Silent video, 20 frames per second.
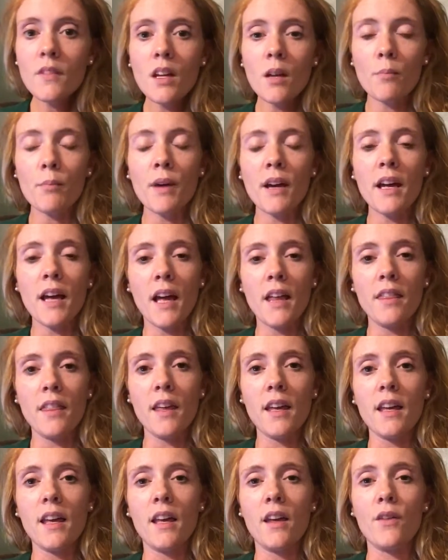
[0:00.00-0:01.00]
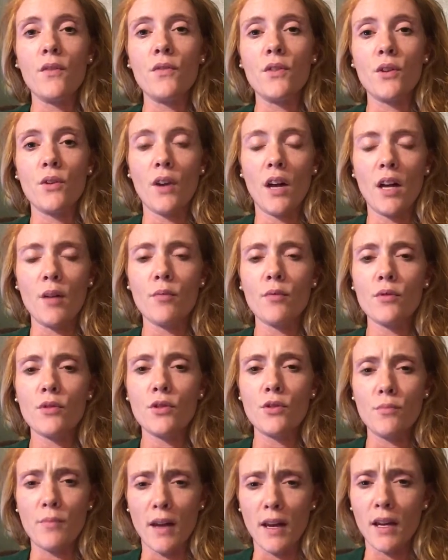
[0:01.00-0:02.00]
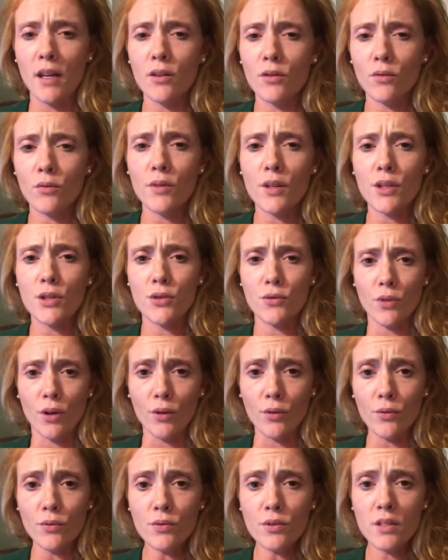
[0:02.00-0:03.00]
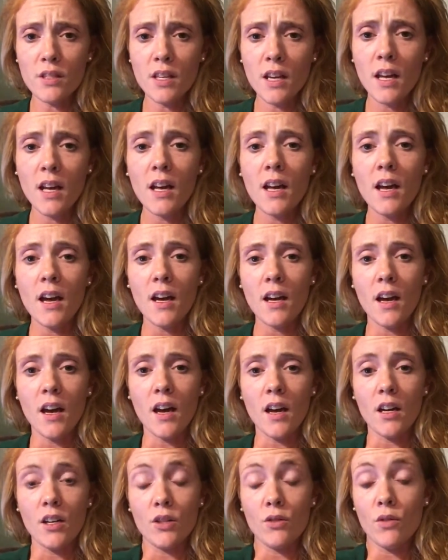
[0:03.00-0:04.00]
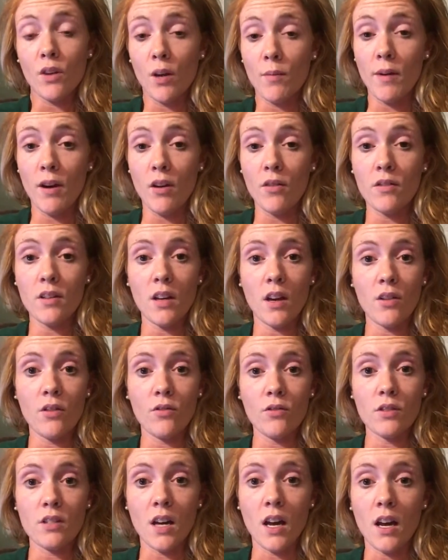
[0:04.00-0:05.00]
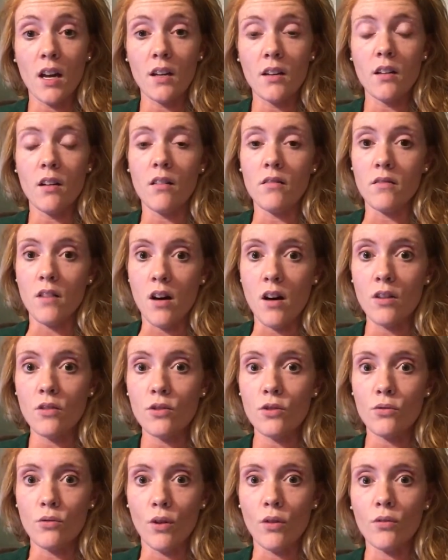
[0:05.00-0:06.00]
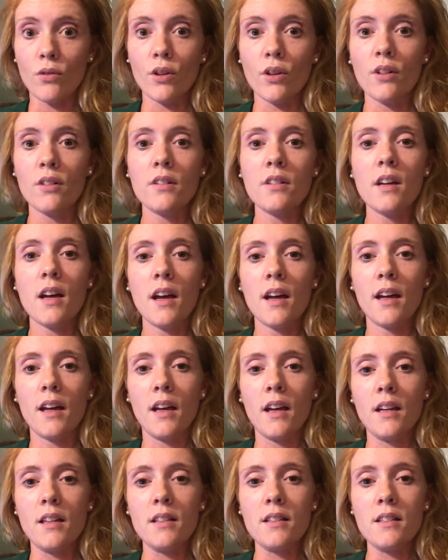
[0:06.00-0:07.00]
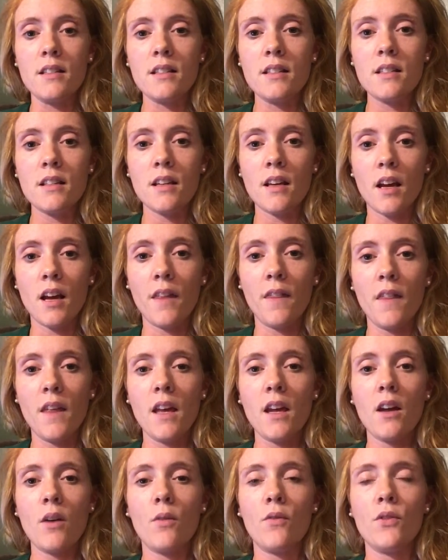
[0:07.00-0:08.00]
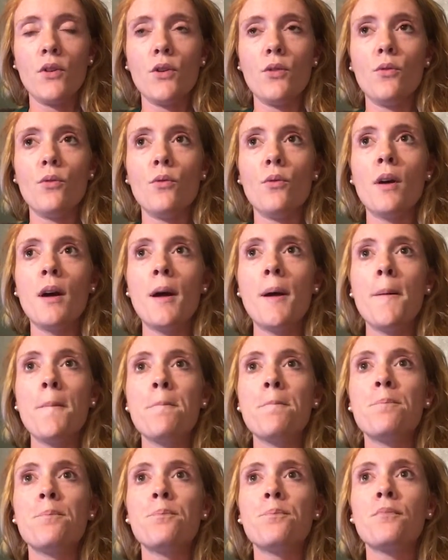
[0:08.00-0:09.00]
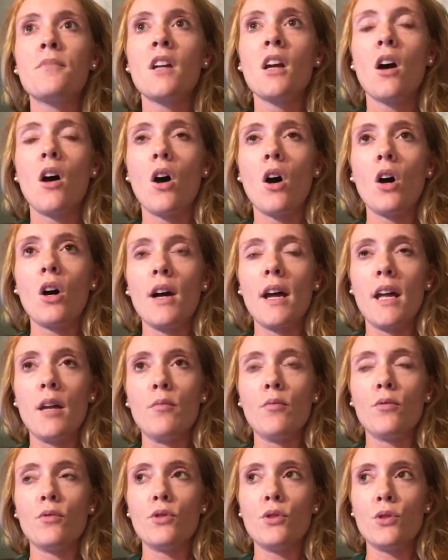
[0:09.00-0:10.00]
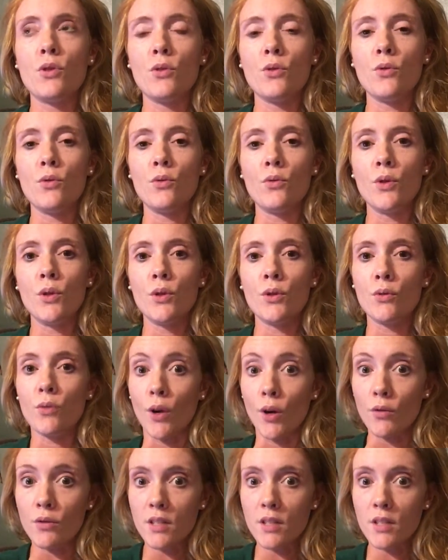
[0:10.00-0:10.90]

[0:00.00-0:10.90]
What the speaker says: but I think if you're able to make it through these struggles, you come out on the other side a lot stronger. And I think if you are able to grow